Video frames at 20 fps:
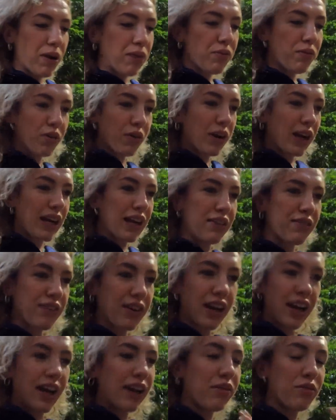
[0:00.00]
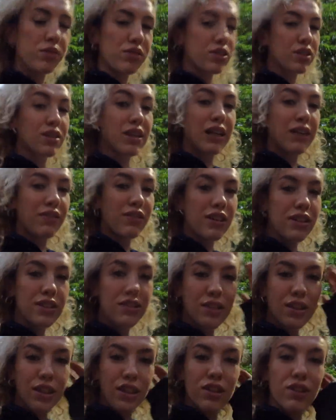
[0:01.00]
when we were leaving, like we were just leaving in
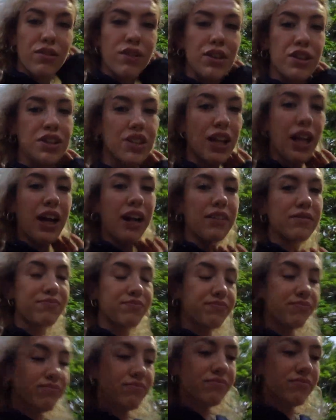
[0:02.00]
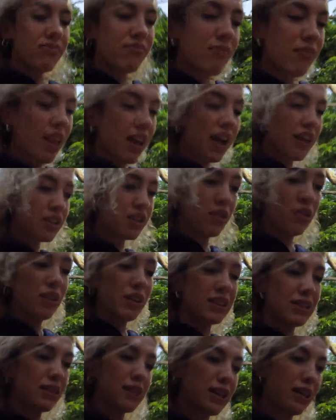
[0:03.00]
such a rush that I
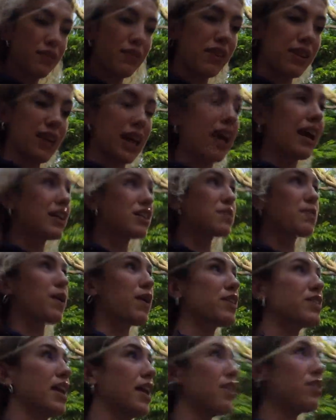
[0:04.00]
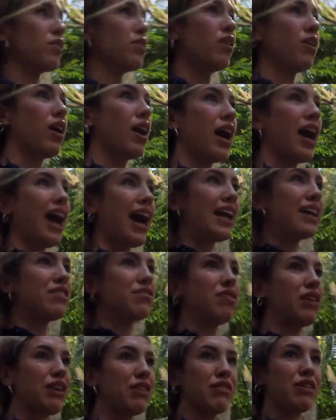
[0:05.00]
totally didn't even think. To be honest, I thought I
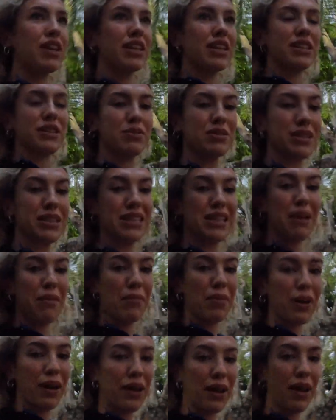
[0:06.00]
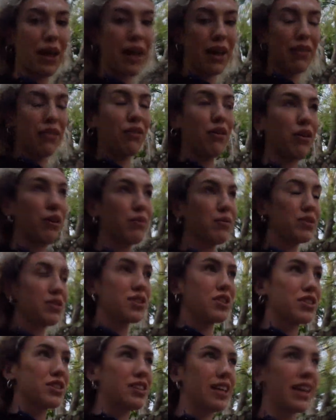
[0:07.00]
didn't really realize it was a temple. I, I thought it was
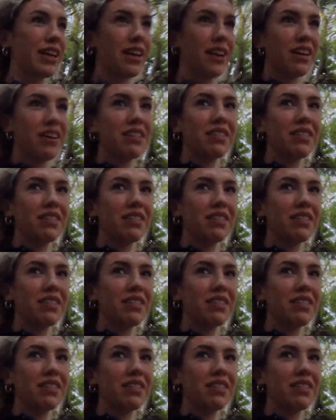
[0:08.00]
just like